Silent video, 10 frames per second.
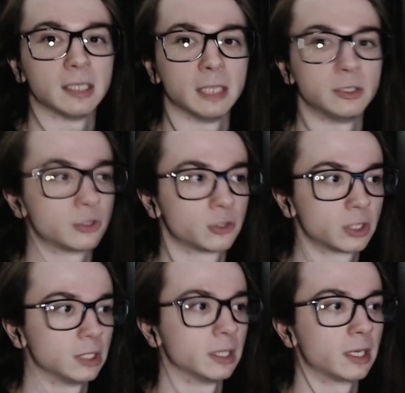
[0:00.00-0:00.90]
I just look
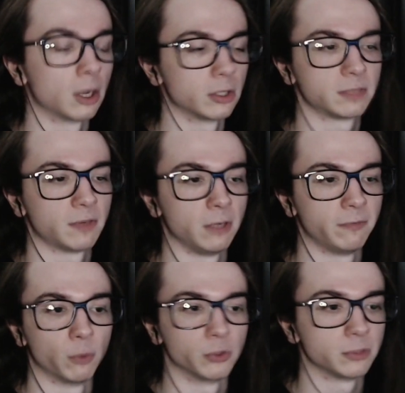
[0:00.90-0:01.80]
at like Hearts of Iron
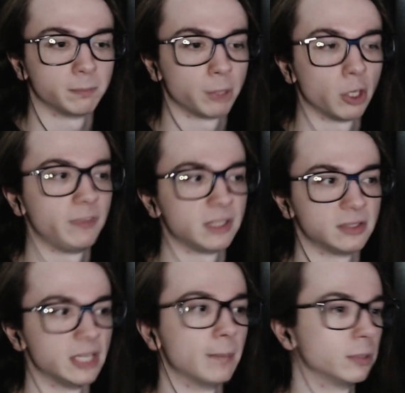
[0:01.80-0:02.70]
4 is a perfect
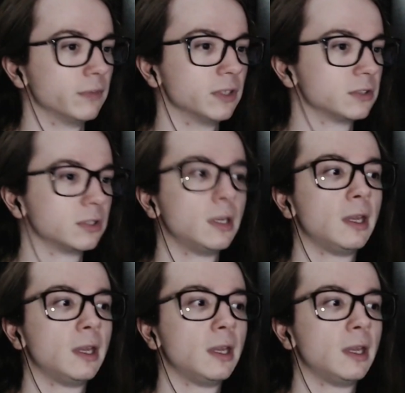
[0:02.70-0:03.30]
example of this.